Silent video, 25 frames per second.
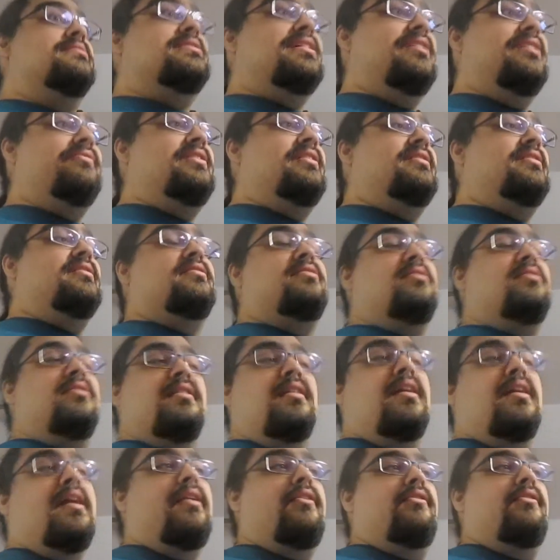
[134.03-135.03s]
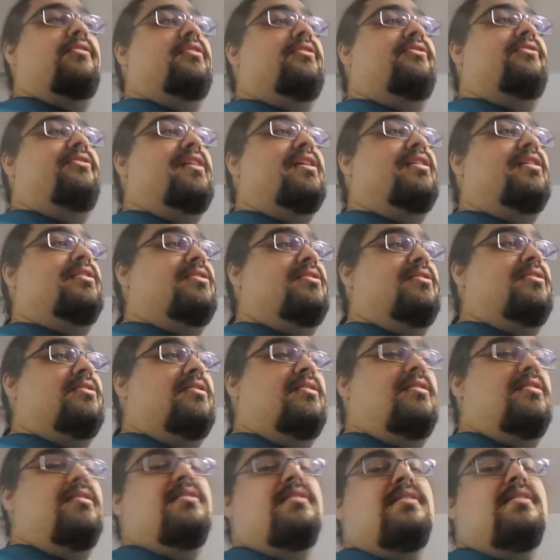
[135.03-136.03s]
evening to cook it, I don't know if I
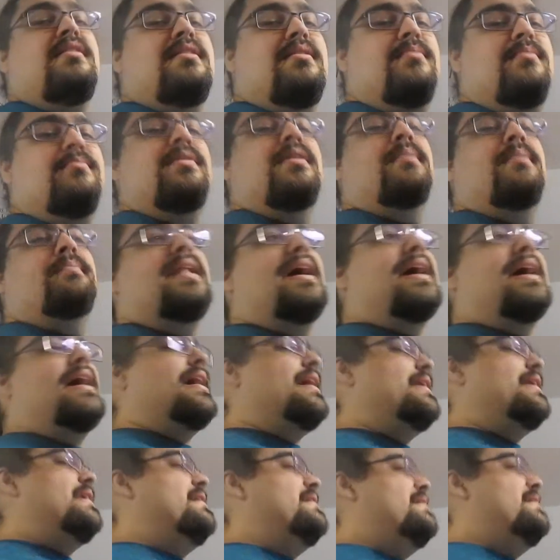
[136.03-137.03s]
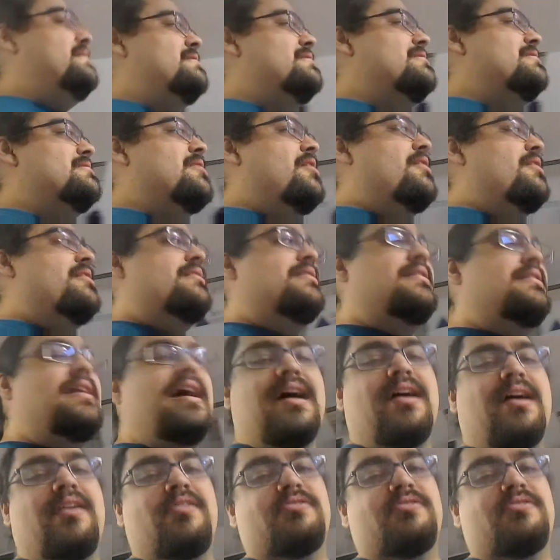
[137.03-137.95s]
could. But I'm like, I gotta get it started now,